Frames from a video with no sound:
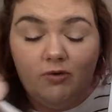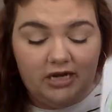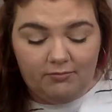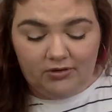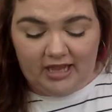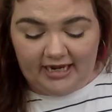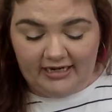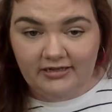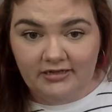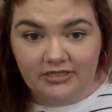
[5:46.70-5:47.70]
our number line.
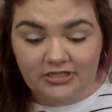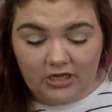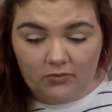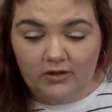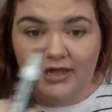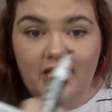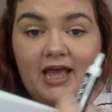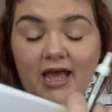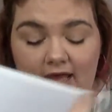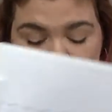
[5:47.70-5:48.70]
So
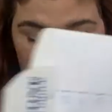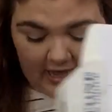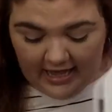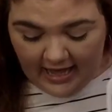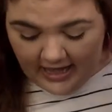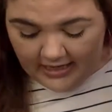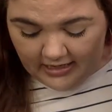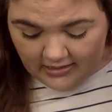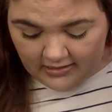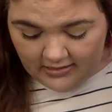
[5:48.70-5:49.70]
I had
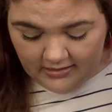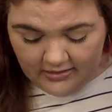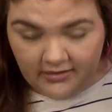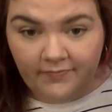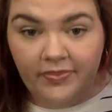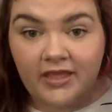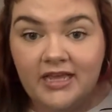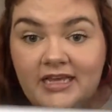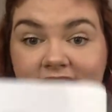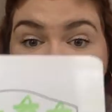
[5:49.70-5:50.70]

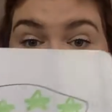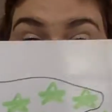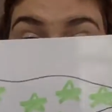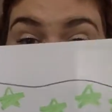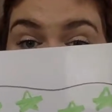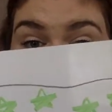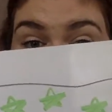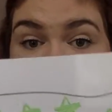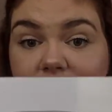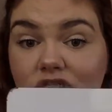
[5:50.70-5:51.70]

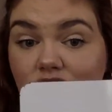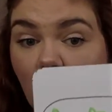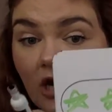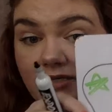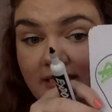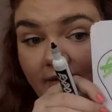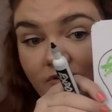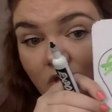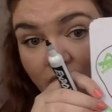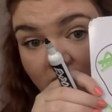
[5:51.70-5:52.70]
6 stars left
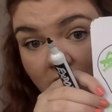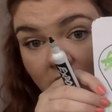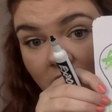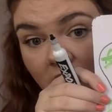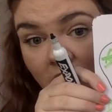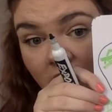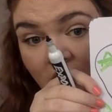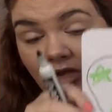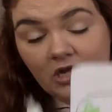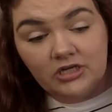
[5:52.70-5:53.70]
over.
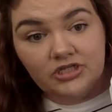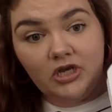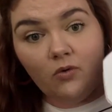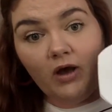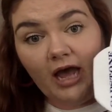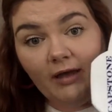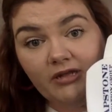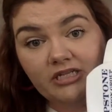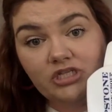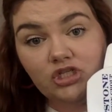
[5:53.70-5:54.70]
So I'm going
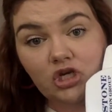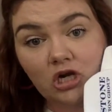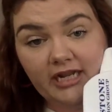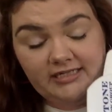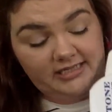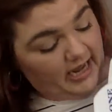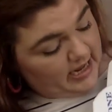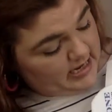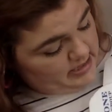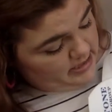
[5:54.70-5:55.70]
to start at
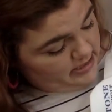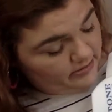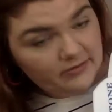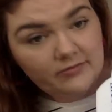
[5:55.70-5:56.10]
10 here,